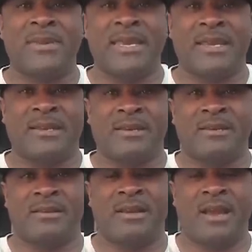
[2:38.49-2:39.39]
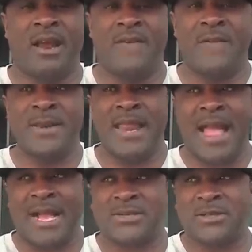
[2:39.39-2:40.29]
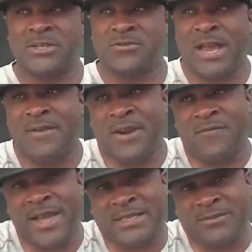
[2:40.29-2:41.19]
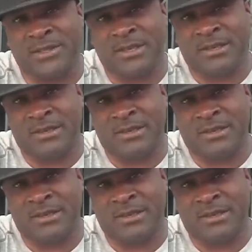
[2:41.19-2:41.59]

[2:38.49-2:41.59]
be in for me to actually drive it effectively